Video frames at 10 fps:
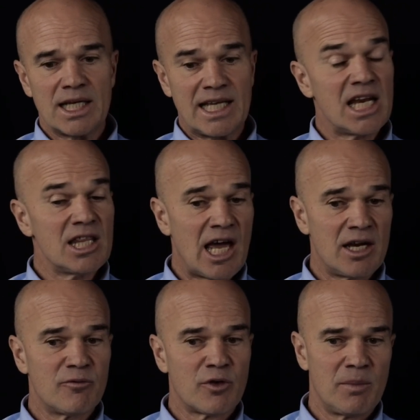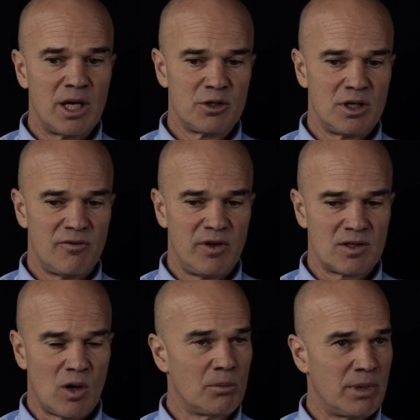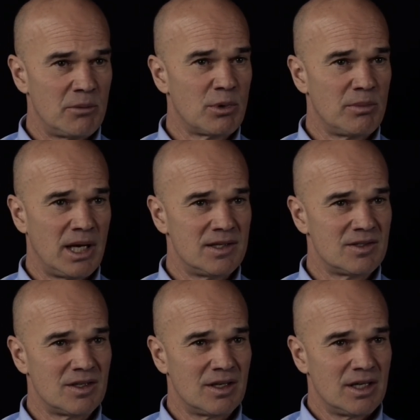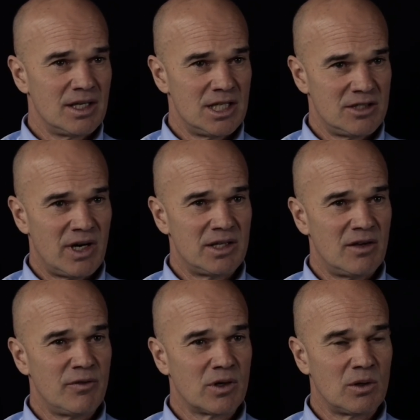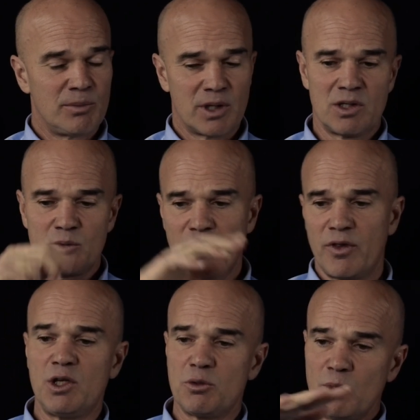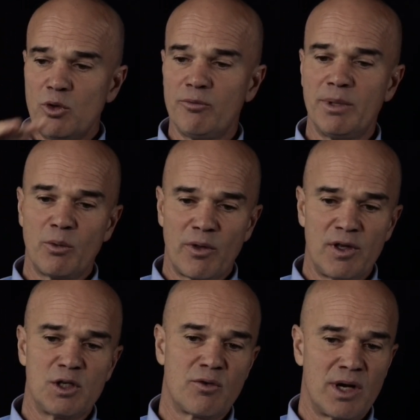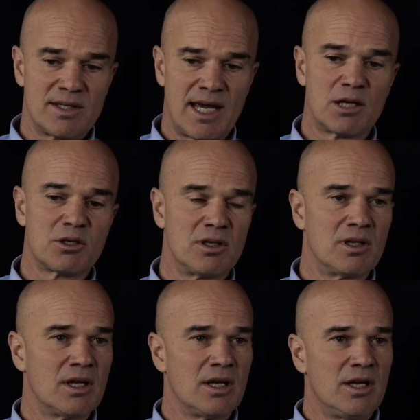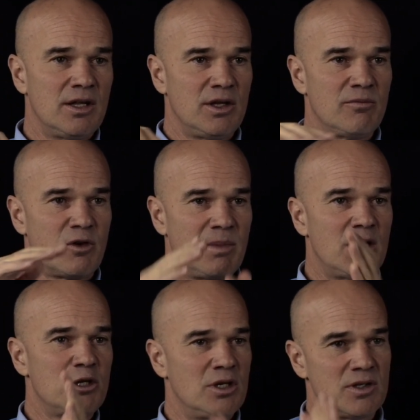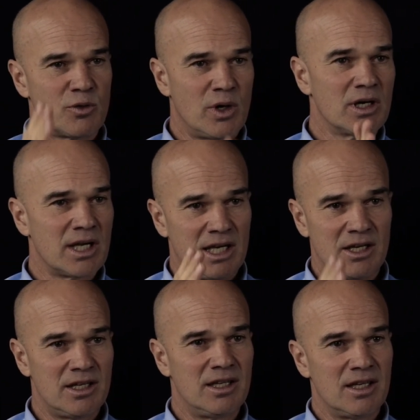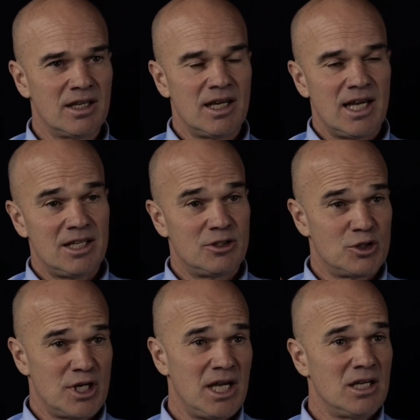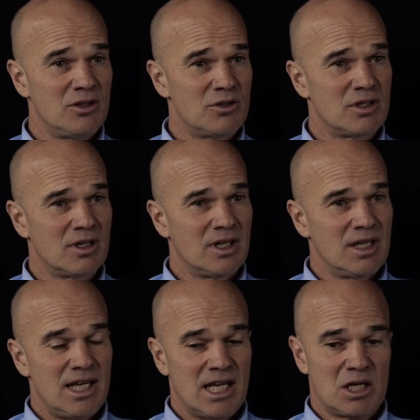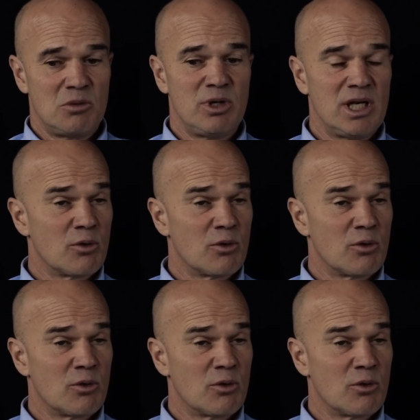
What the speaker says: Getting that information, if it's all paper-based, is very difficult, because with each movement, with each transaction, the information is truncated, it's changed, it can be